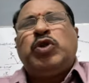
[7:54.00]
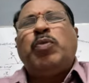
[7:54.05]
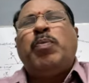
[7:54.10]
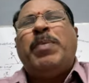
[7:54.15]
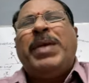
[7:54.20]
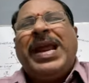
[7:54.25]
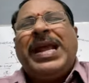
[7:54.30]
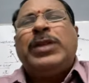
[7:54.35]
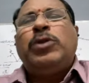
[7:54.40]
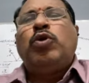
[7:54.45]
to
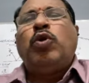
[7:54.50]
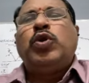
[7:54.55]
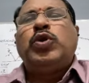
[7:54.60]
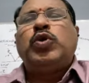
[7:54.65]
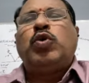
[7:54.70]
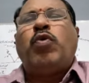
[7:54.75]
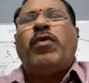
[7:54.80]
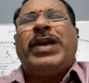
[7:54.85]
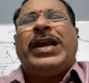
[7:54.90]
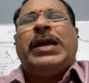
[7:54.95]
break
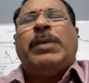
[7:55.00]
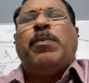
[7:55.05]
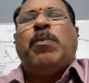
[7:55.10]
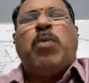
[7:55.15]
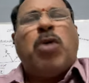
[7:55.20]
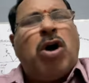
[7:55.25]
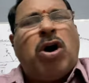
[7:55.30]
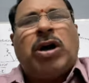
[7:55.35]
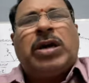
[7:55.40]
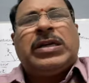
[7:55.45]
those
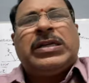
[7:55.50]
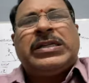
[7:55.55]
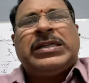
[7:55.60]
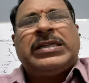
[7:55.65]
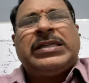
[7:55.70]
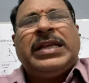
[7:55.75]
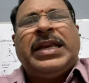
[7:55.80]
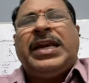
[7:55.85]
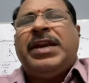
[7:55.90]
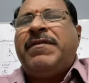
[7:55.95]
covalent
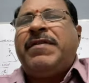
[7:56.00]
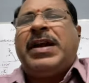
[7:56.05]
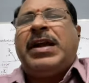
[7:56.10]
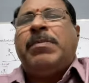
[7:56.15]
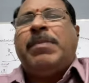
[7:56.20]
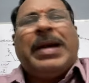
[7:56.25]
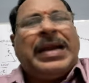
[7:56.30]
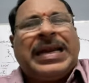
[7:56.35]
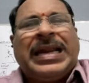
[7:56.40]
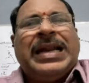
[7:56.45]
bonds in
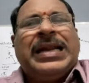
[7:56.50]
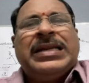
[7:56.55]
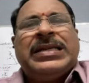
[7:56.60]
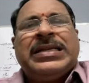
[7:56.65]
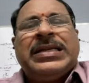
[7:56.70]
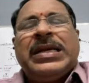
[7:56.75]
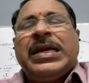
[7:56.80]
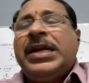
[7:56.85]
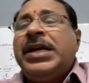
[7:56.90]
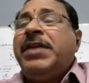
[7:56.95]
different
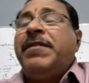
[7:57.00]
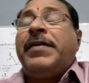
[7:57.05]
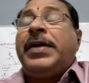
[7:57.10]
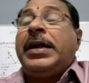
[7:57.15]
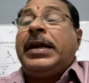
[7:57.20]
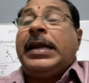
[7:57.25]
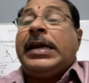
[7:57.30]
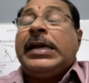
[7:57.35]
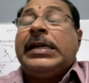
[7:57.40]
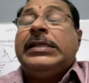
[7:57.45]
metals,
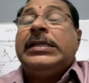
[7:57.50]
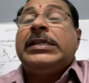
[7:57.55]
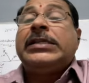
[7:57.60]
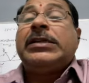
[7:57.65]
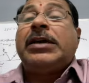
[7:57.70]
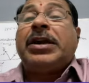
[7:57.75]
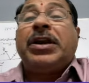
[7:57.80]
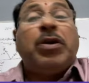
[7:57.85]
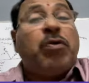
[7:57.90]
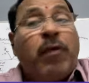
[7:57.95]
different
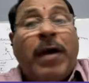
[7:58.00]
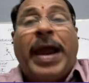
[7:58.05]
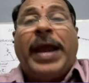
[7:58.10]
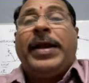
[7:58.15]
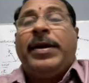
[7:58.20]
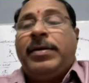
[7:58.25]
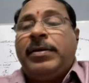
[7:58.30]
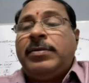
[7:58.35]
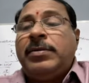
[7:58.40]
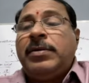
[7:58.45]
energies are
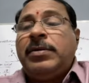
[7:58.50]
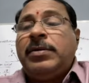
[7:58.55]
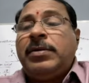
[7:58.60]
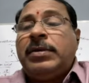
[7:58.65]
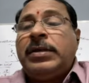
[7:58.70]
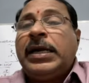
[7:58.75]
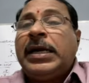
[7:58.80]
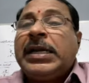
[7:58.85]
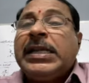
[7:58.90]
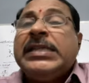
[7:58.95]
required.
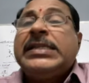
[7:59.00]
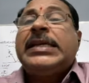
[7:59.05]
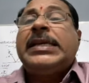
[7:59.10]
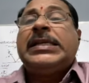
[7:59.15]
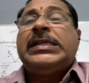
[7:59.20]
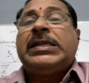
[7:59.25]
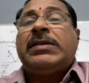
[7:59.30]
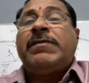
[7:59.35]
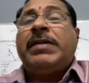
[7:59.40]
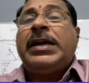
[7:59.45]
That is the
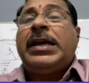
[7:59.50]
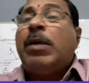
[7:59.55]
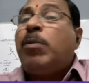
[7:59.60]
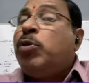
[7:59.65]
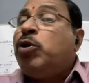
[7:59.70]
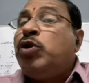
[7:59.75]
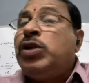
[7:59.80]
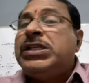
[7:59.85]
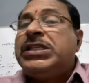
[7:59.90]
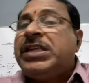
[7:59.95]
reason why
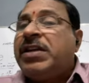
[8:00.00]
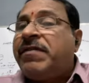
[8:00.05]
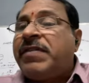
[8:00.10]
W is